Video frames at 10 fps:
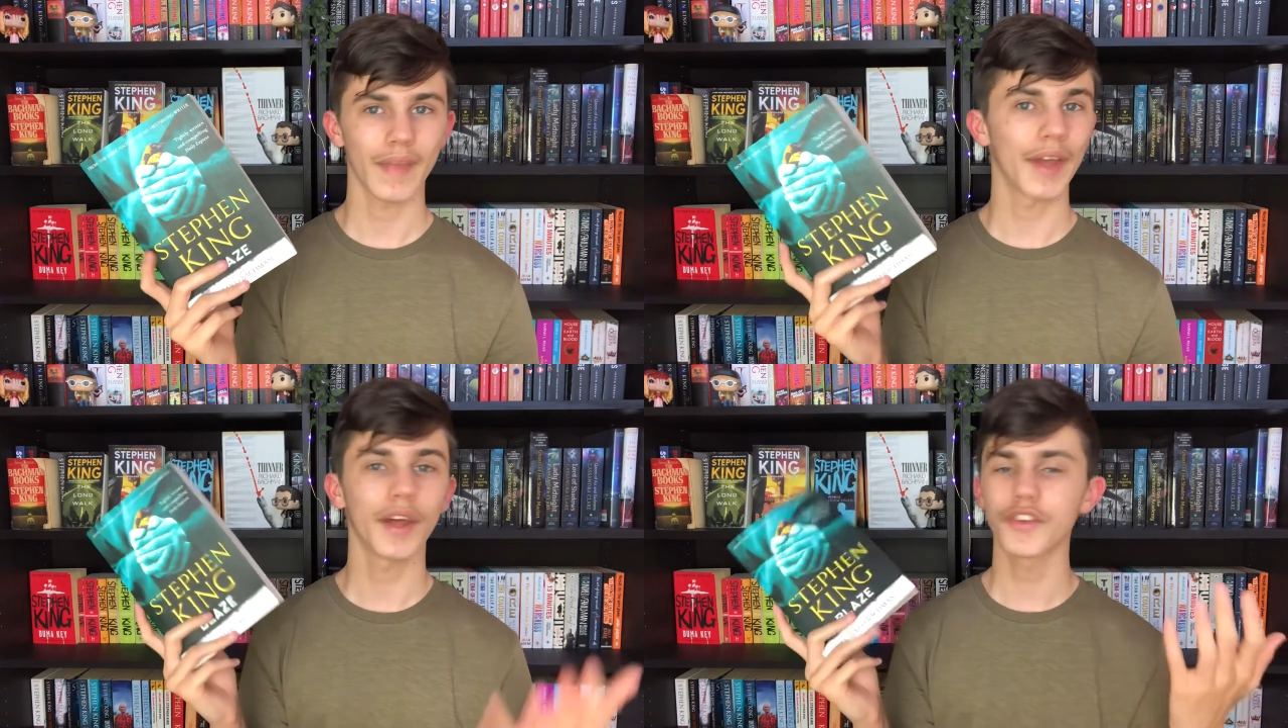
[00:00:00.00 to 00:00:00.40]

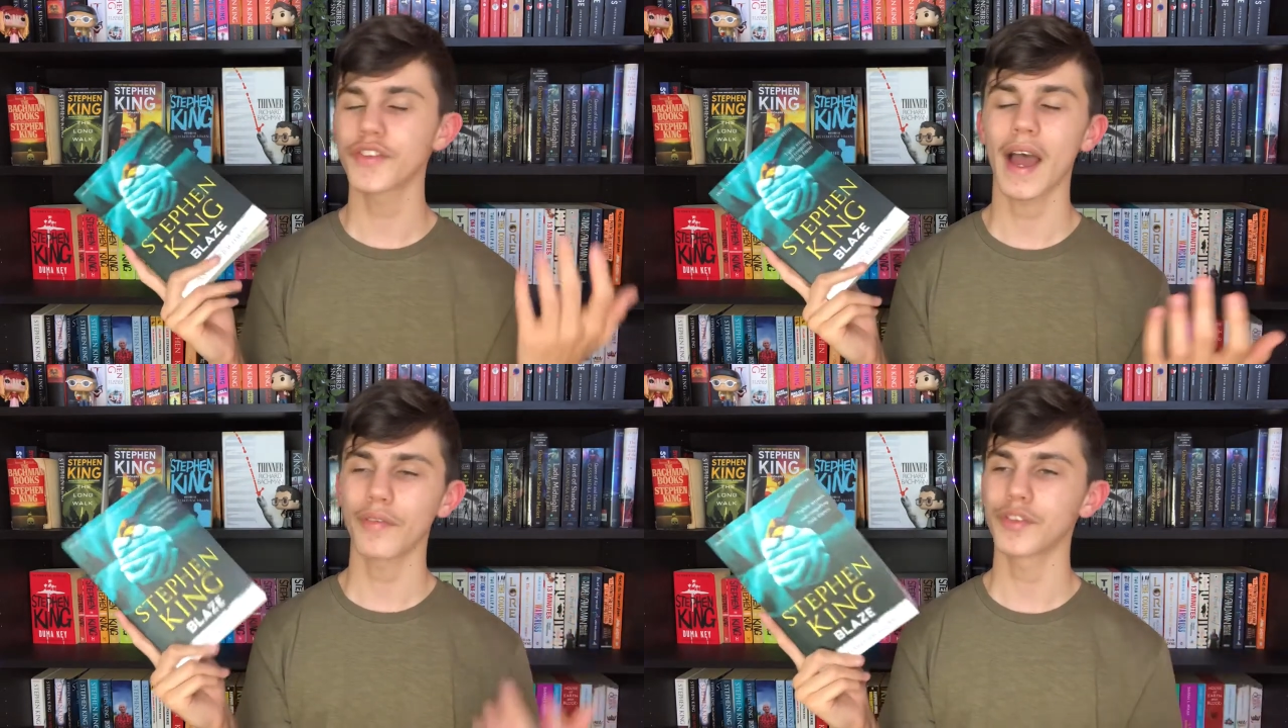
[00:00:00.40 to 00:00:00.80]
And I
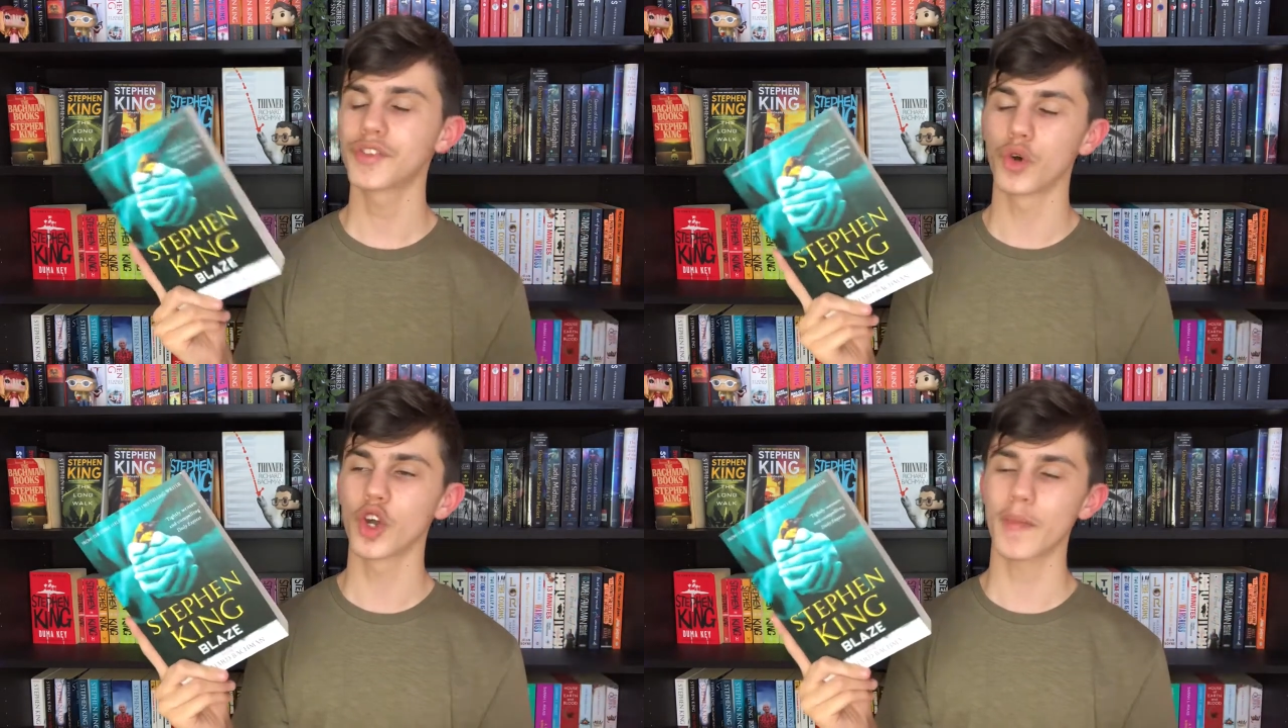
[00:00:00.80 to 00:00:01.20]
just have to
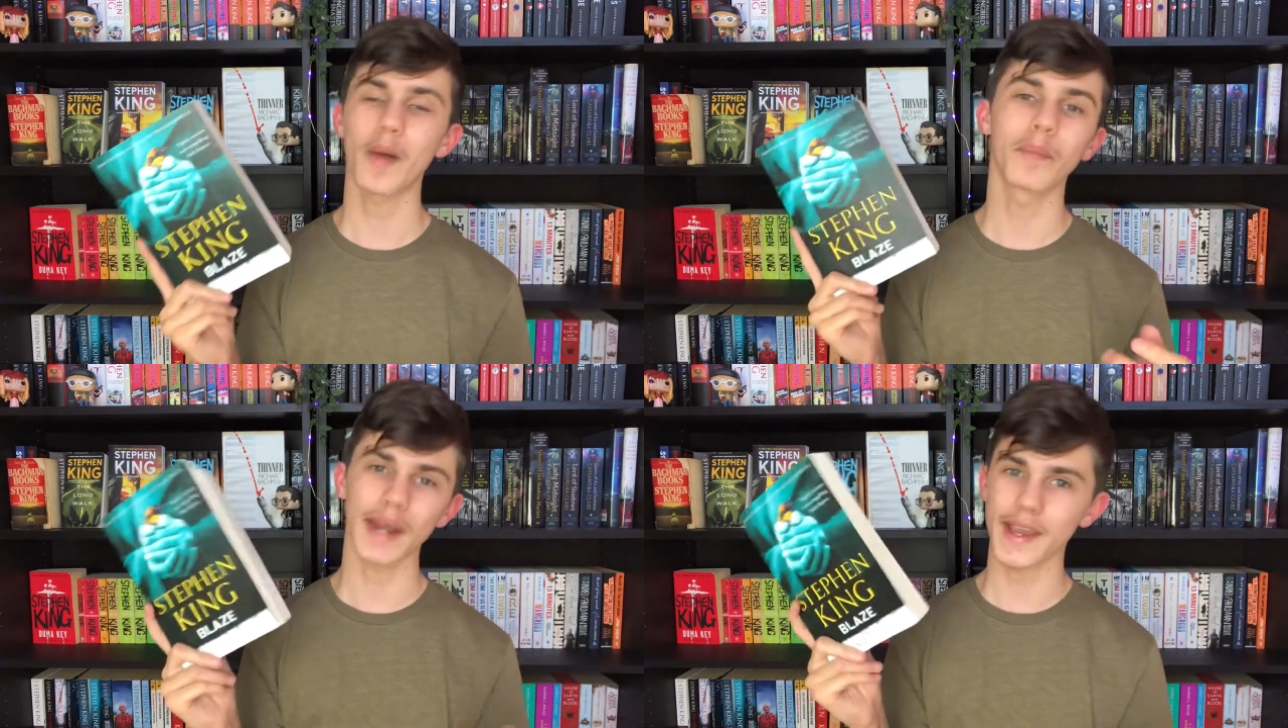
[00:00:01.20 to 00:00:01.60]
talk
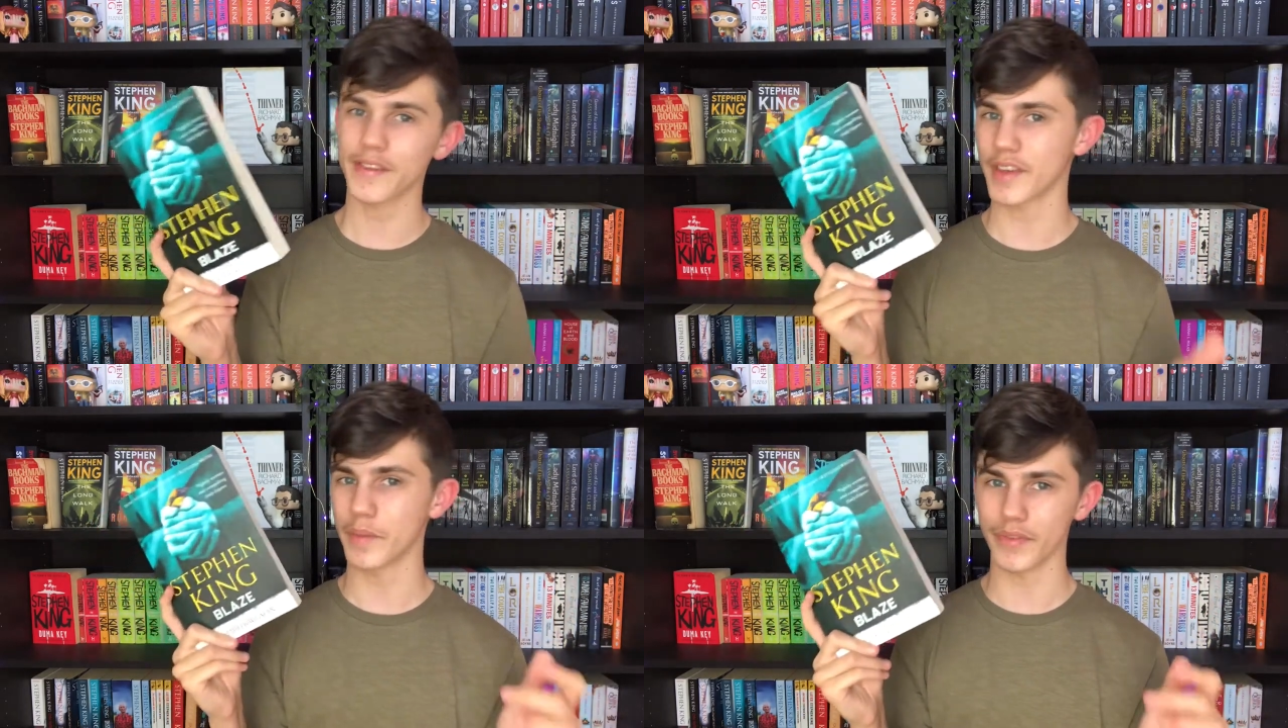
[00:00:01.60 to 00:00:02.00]
about
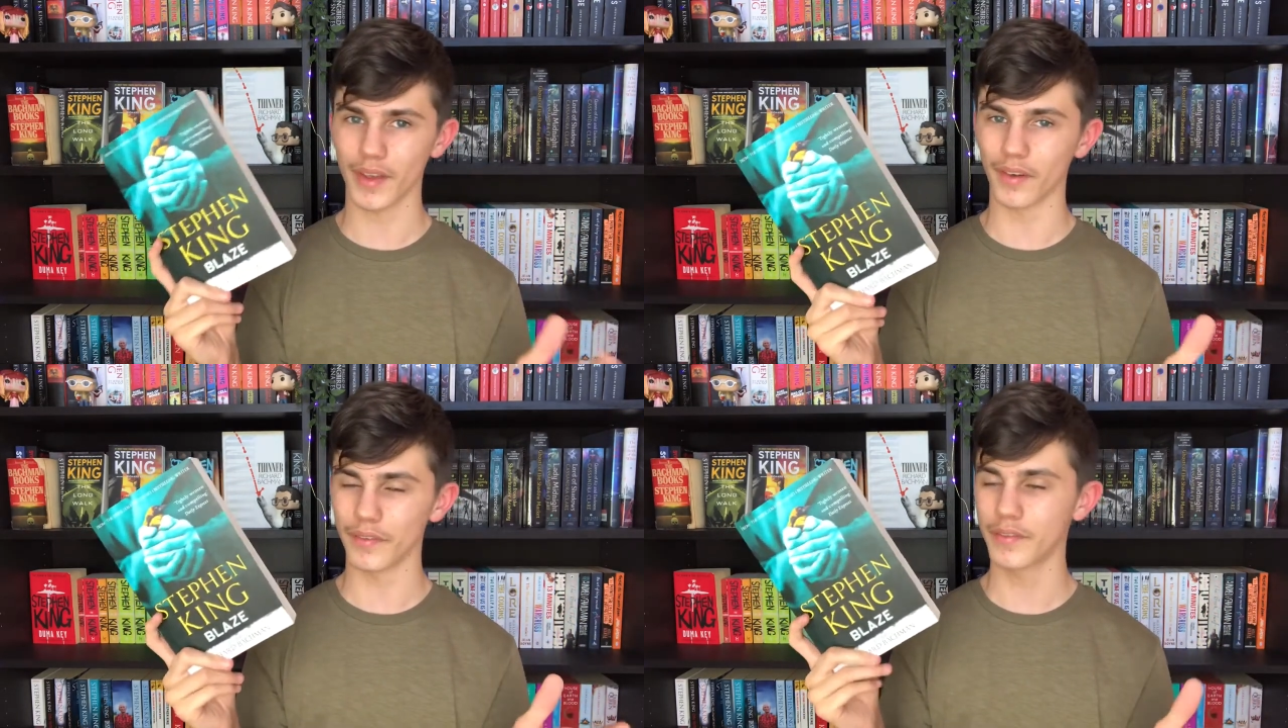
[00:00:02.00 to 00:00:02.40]
Blaze
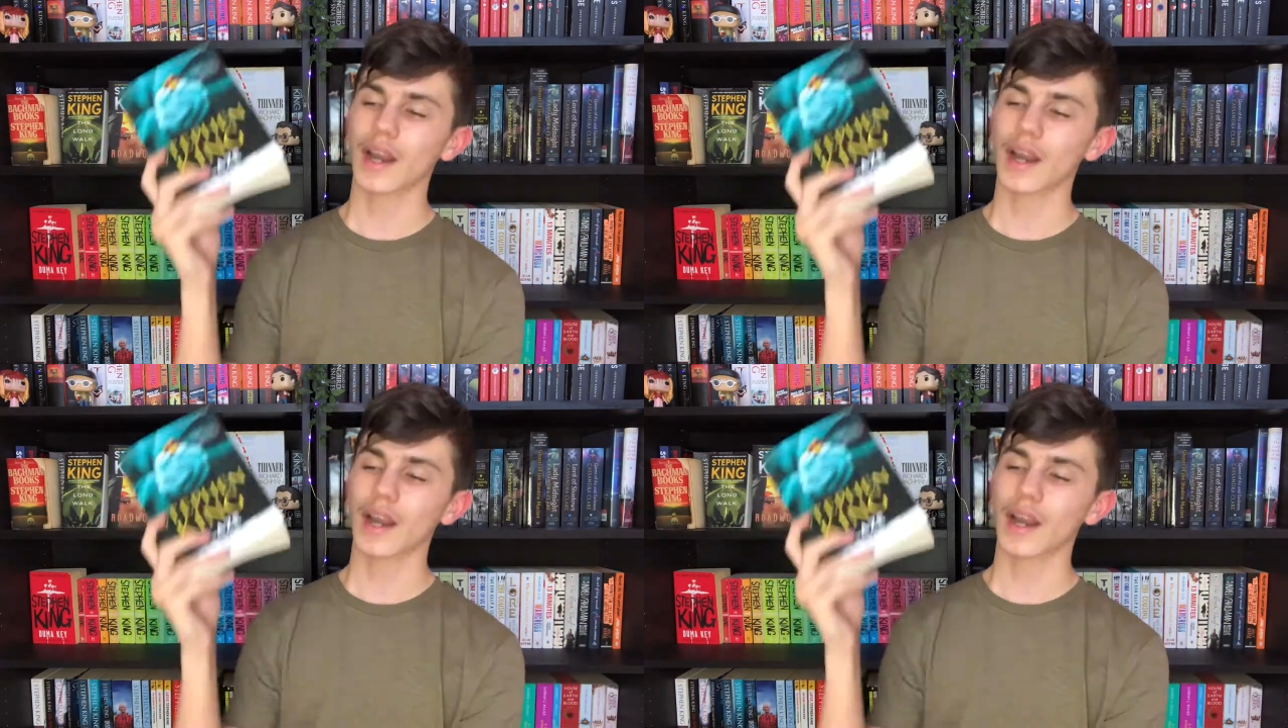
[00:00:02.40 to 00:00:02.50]
himself.